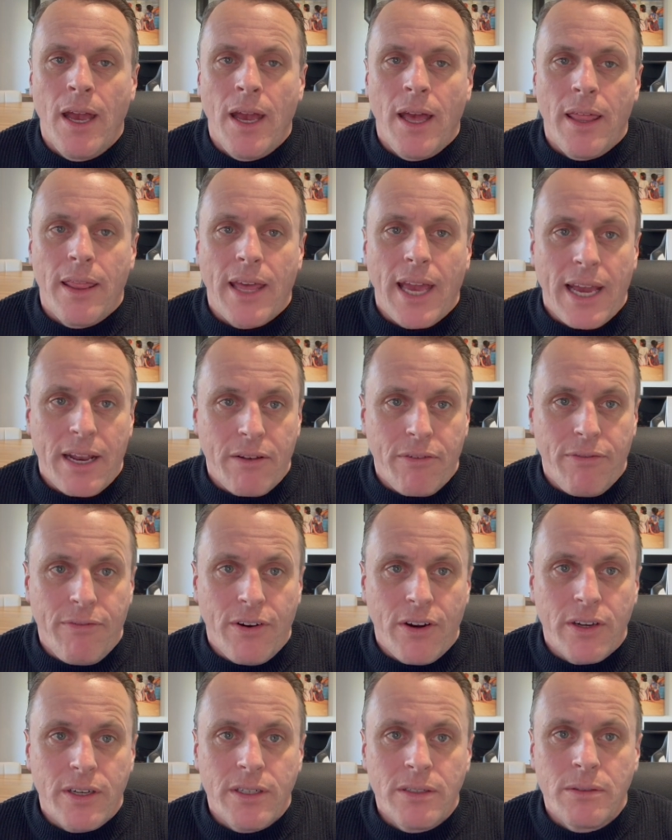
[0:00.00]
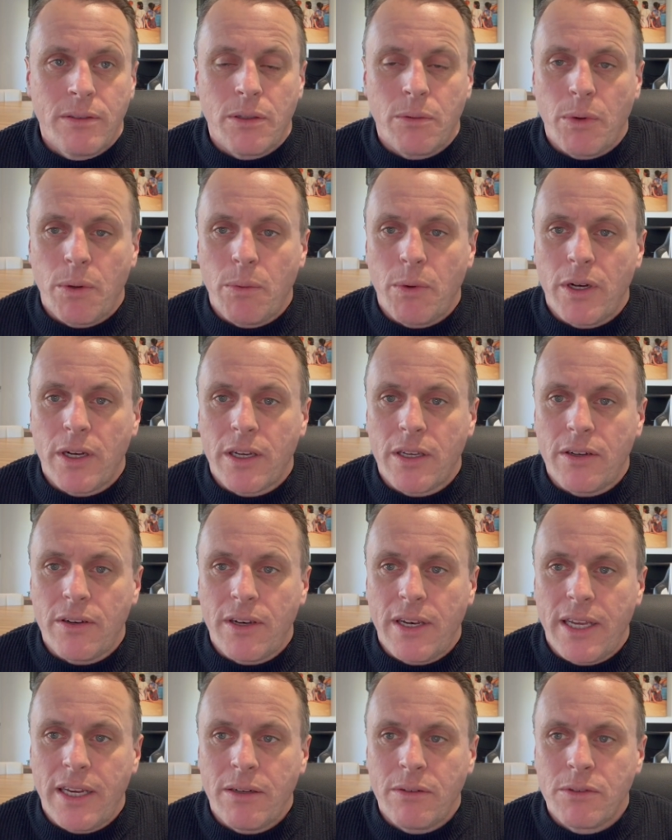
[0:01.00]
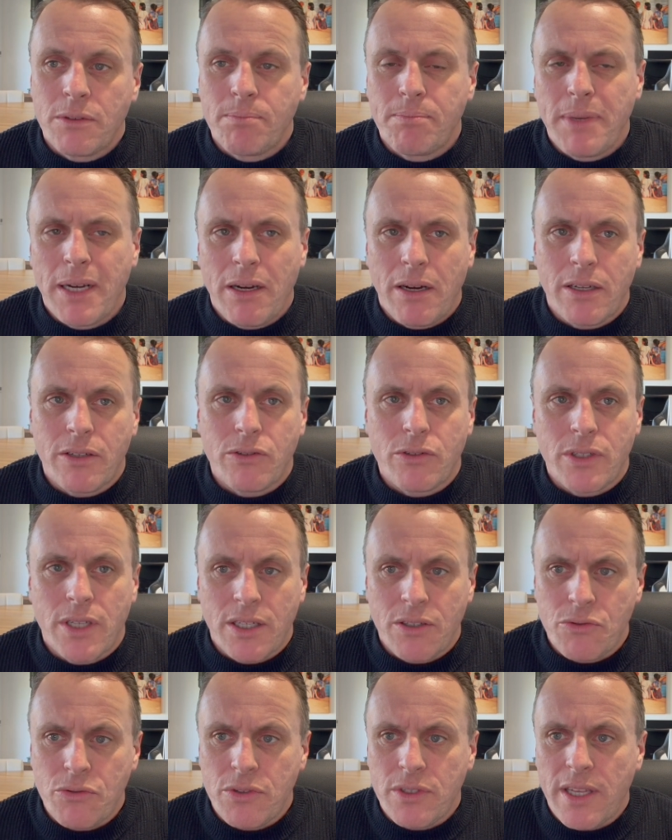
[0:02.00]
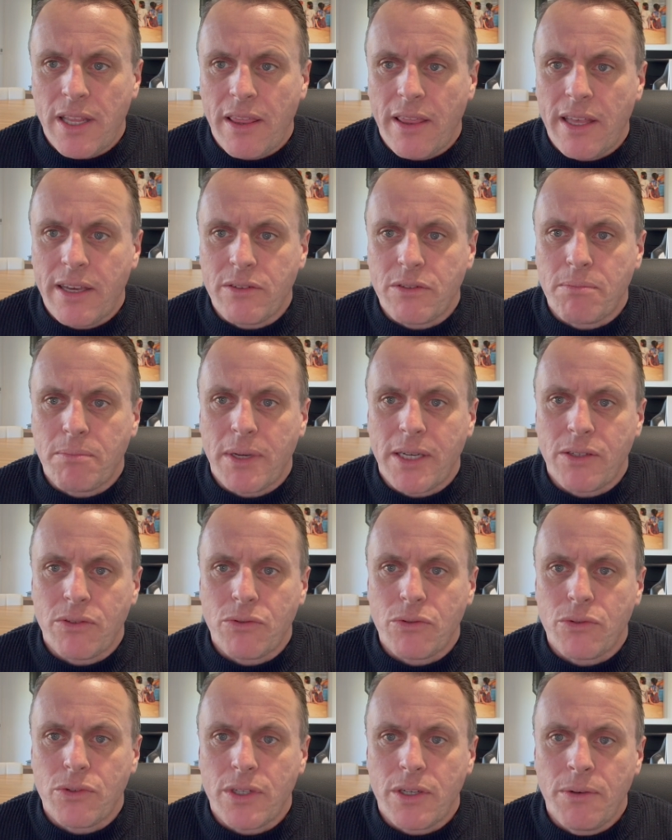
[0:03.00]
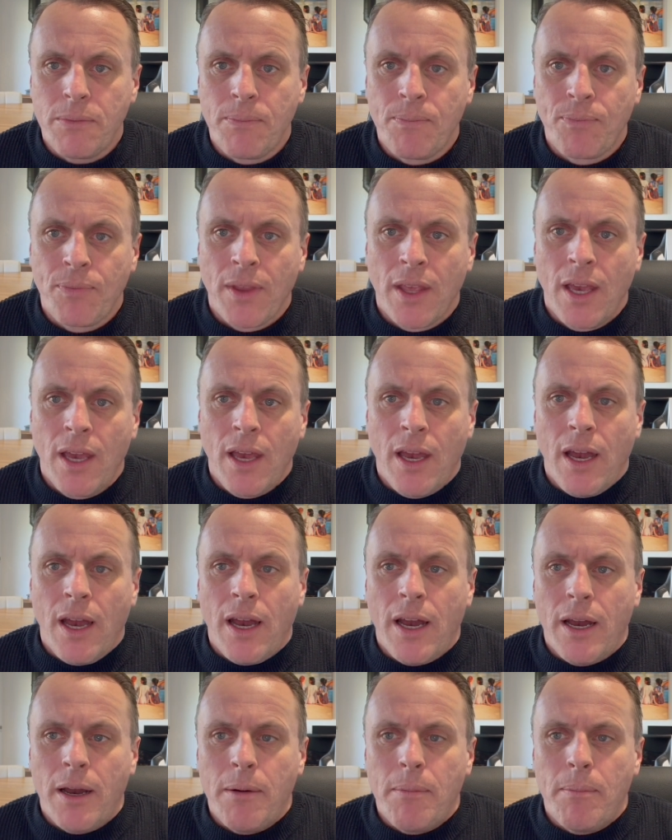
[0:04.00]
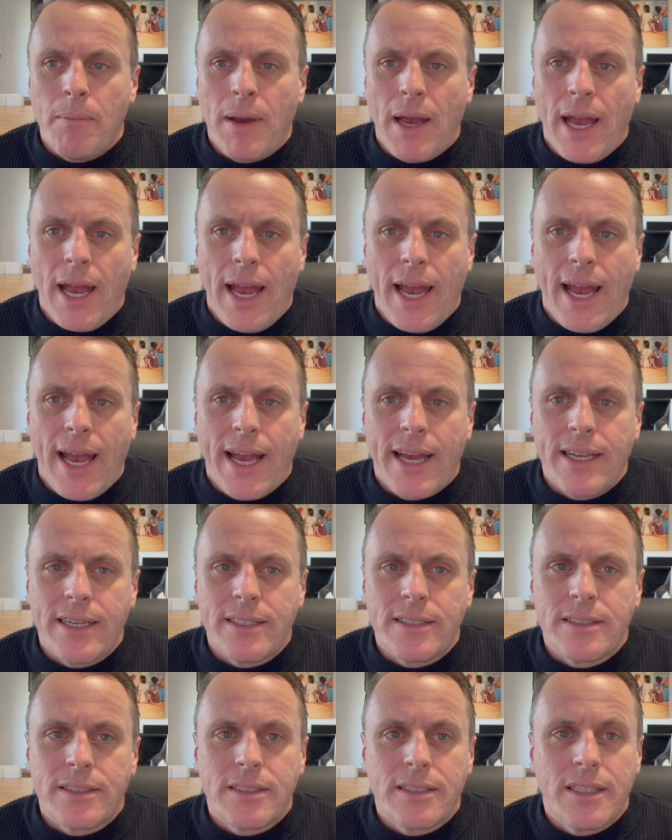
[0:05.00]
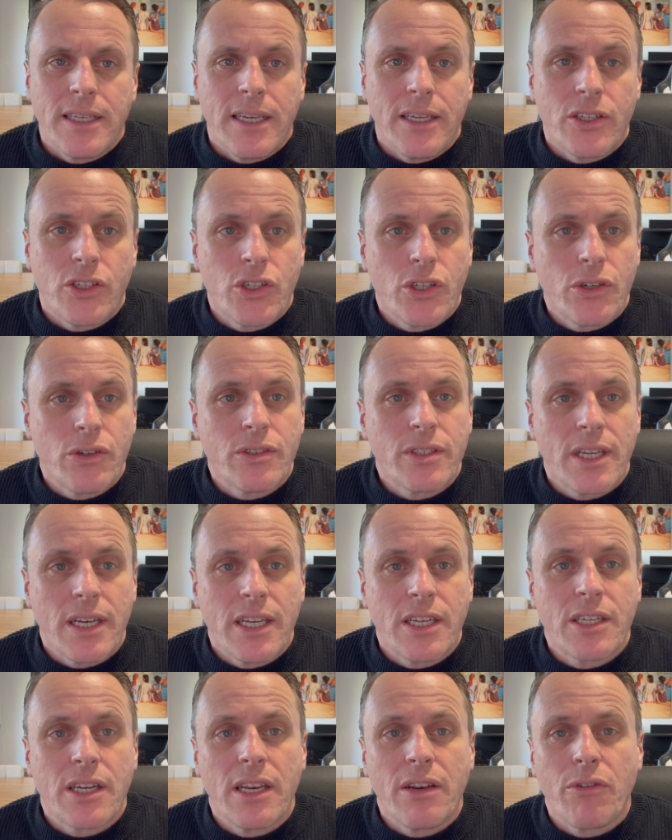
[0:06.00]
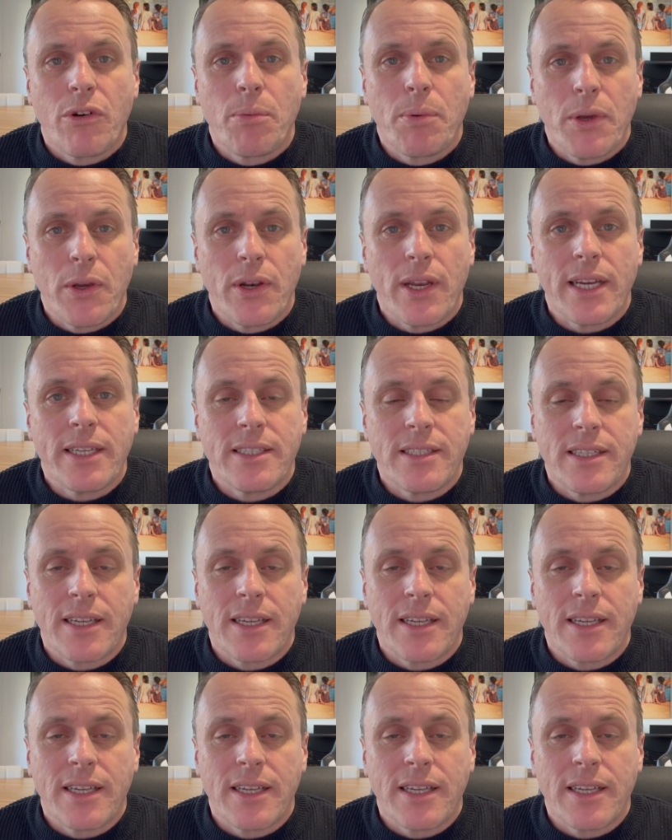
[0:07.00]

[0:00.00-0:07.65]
They had a fire that we're working on now. It's about £110,000 or so. And the insurers initially repudiated the